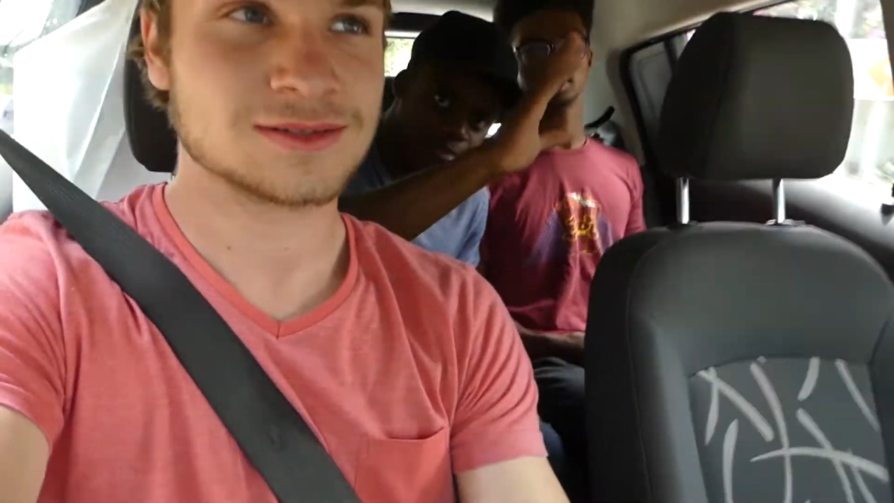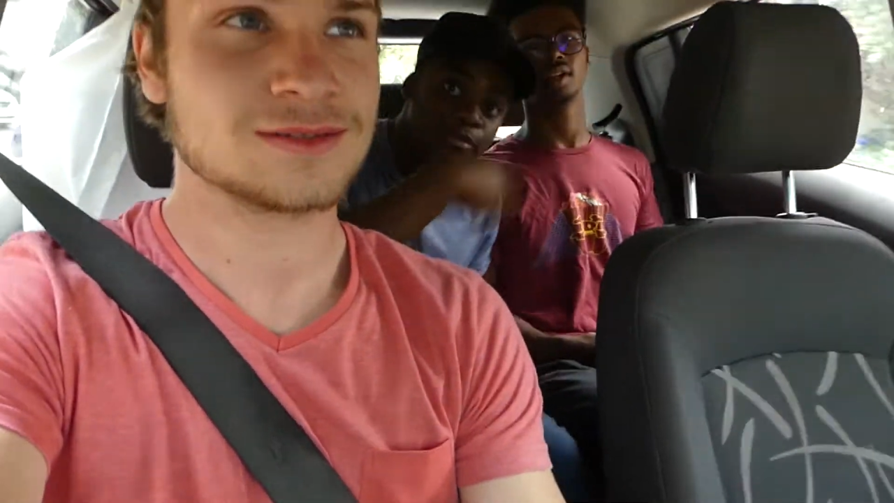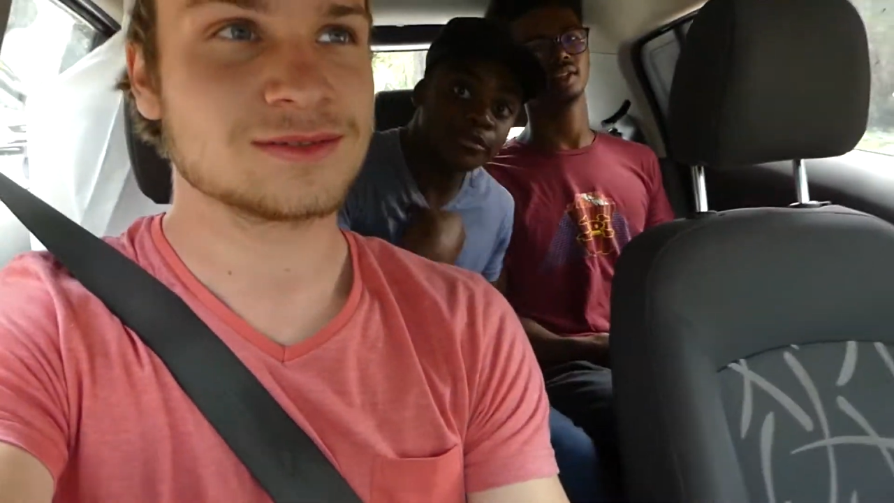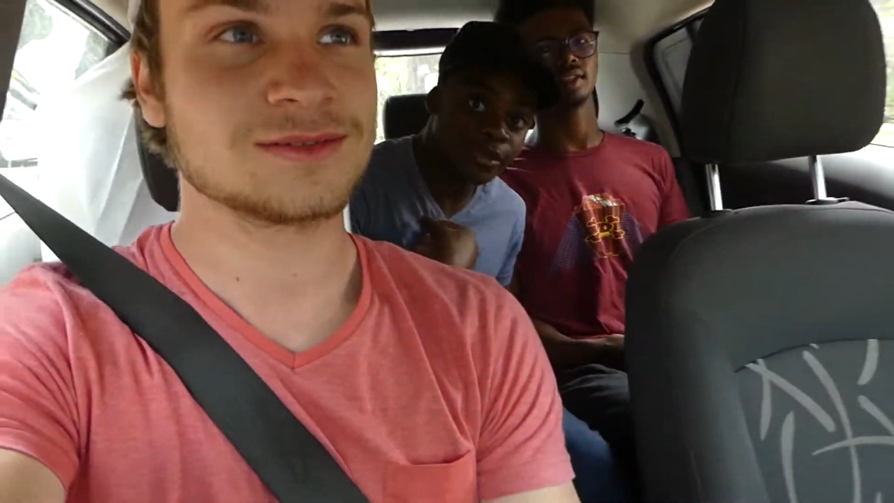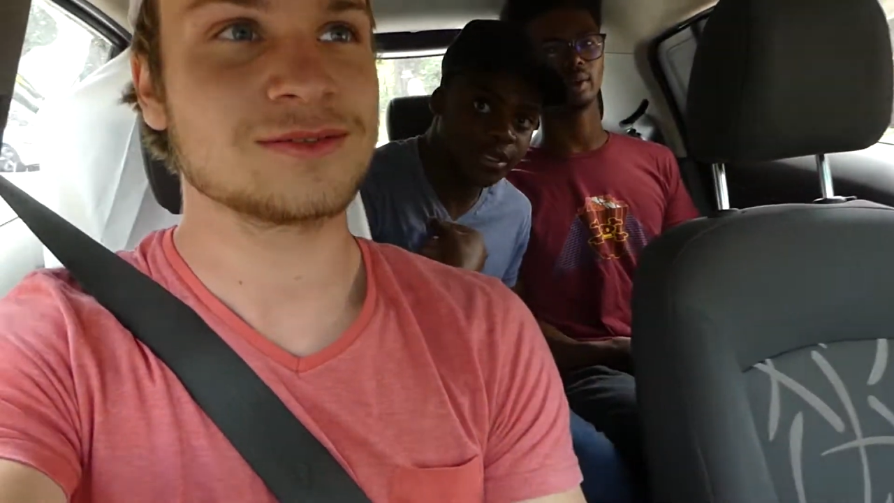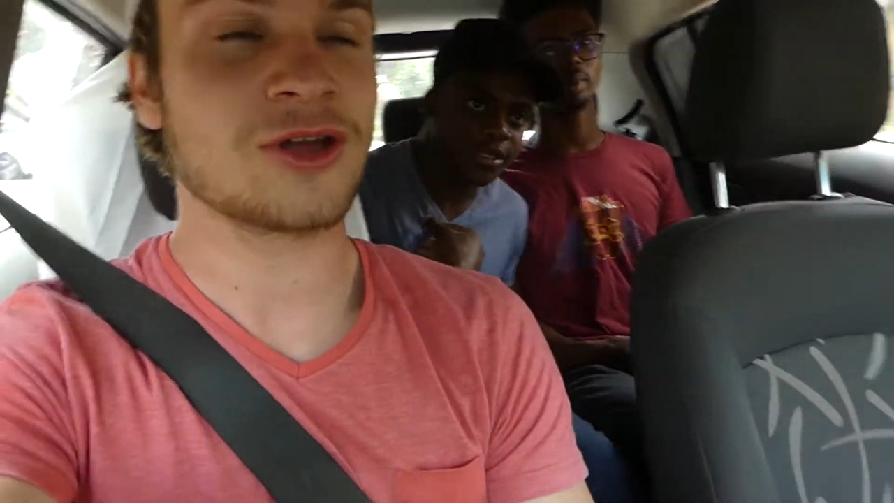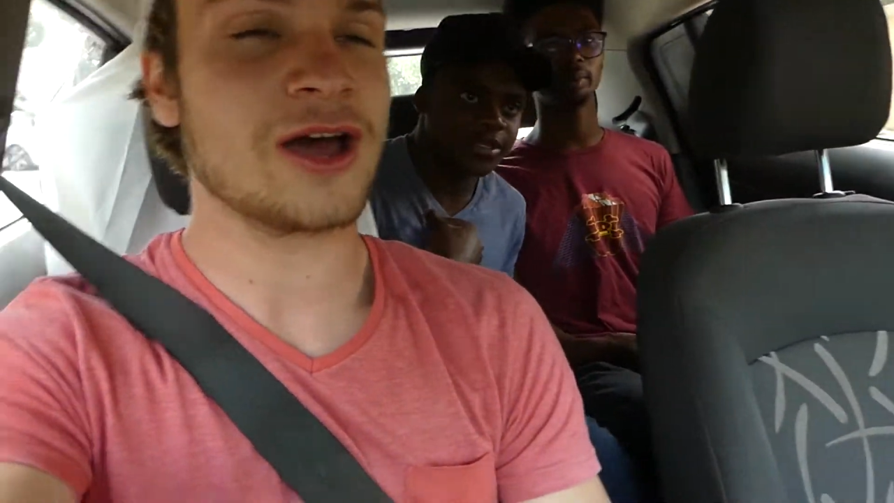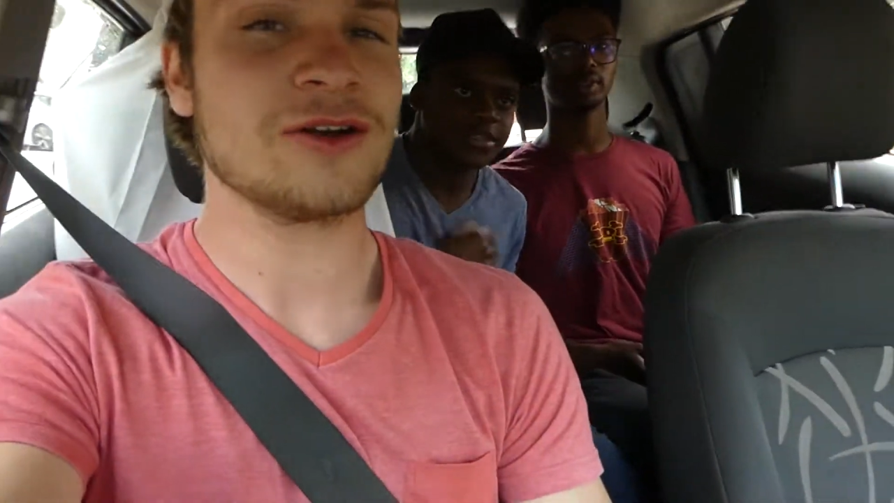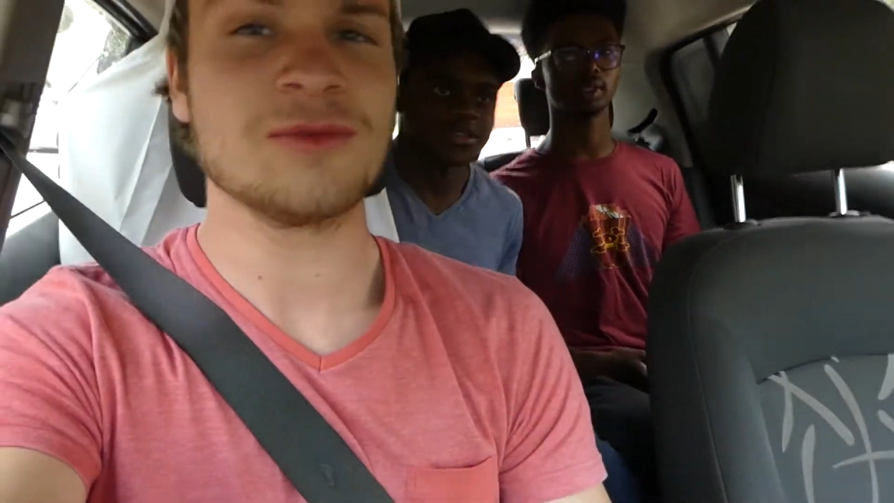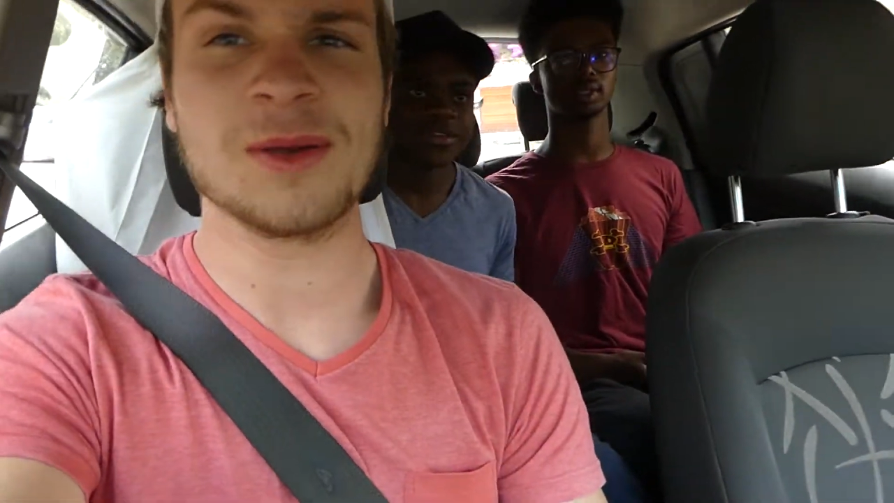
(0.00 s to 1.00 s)
No,
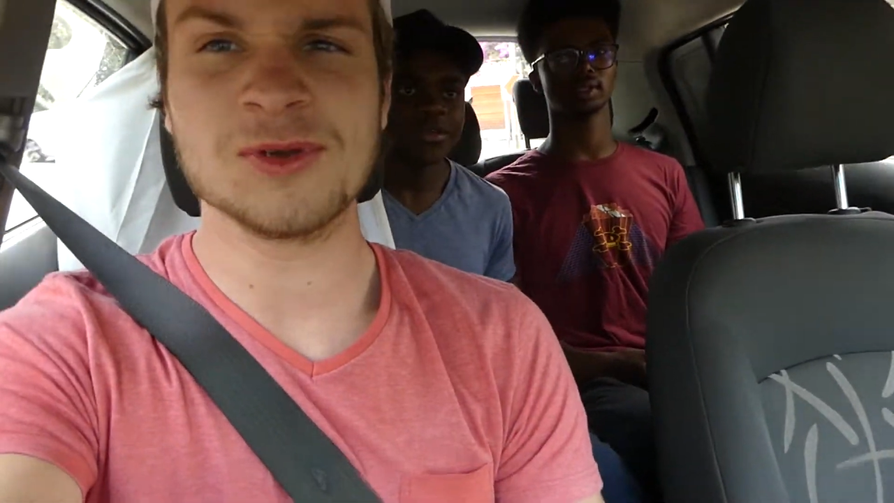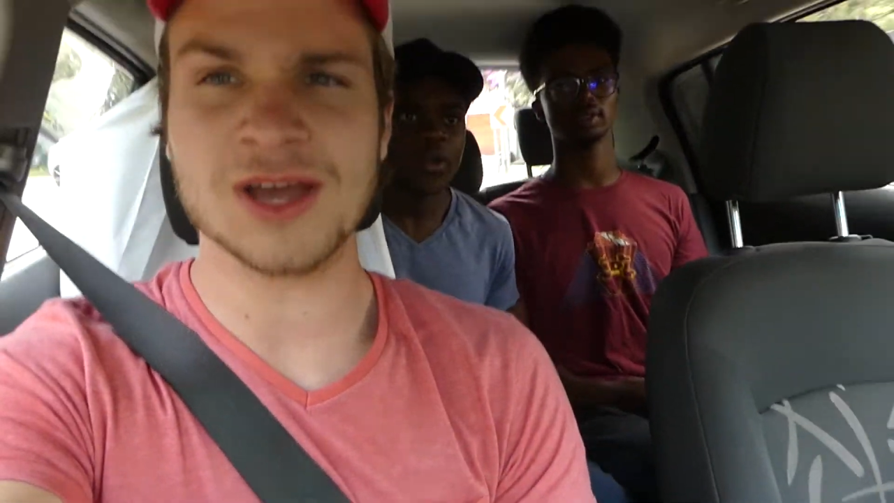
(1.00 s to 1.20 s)
I don't remember